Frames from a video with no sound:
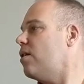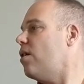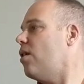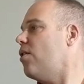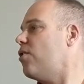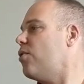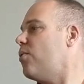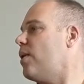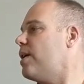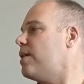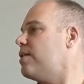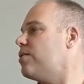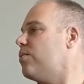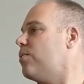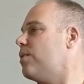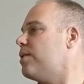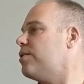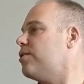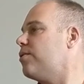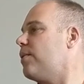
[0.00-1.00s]
all the way to
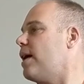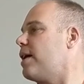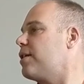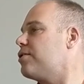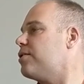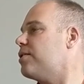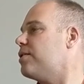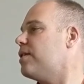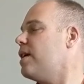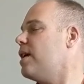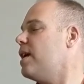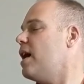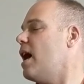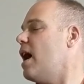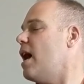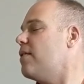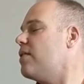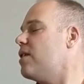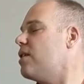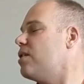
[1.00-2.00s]
one direction,
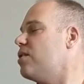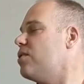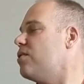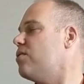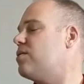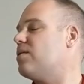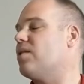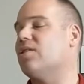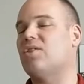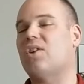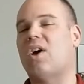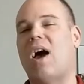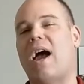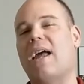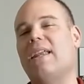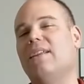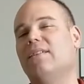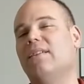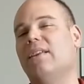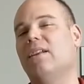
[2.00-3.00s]
and then you use the
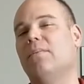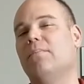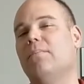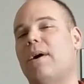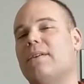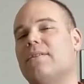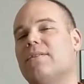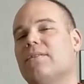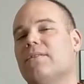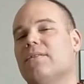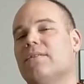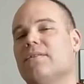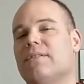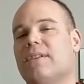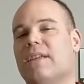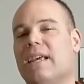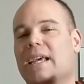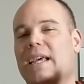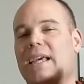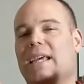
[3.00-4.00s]
tiny little
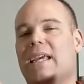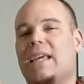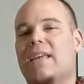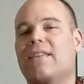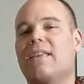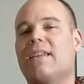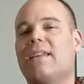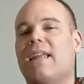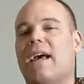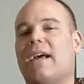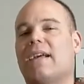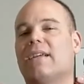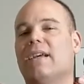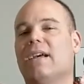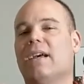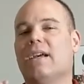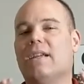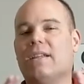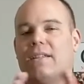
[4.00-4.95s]
muscles in the neck